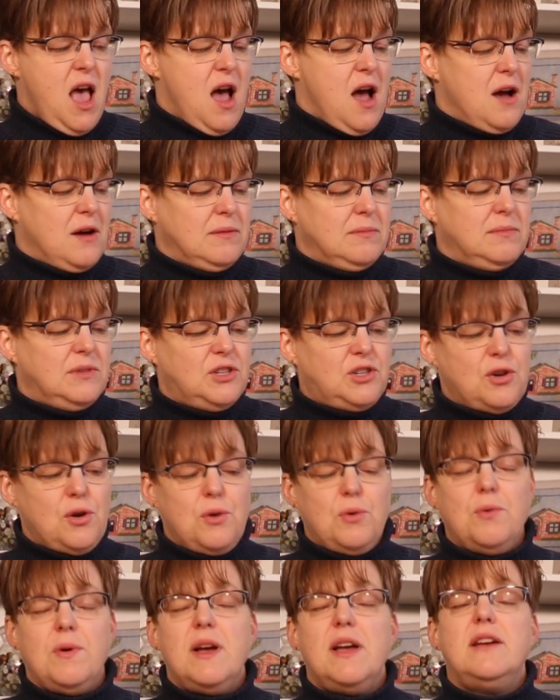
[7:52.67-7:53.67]
Um,
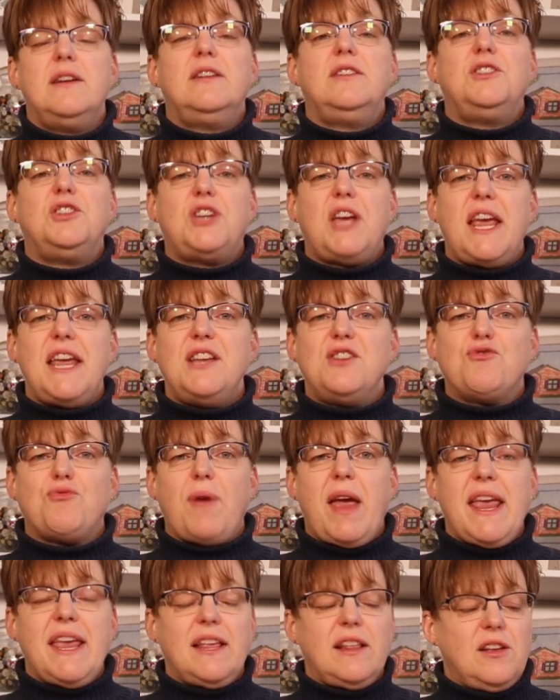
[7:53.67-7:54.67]
so change
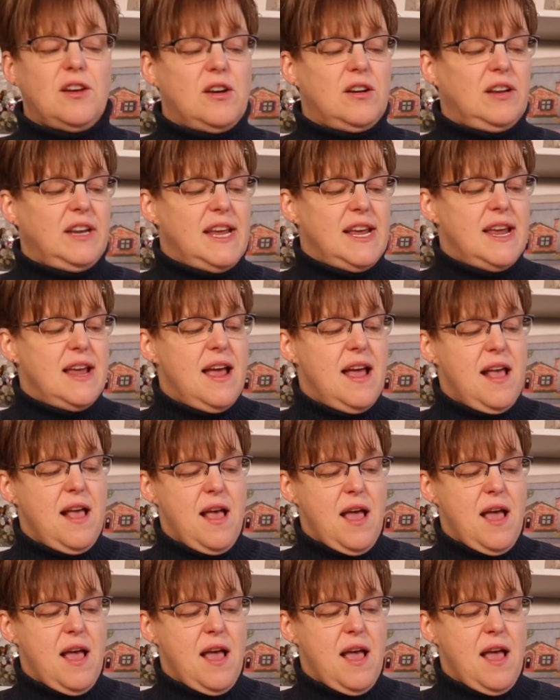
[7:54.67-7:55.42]
regularly.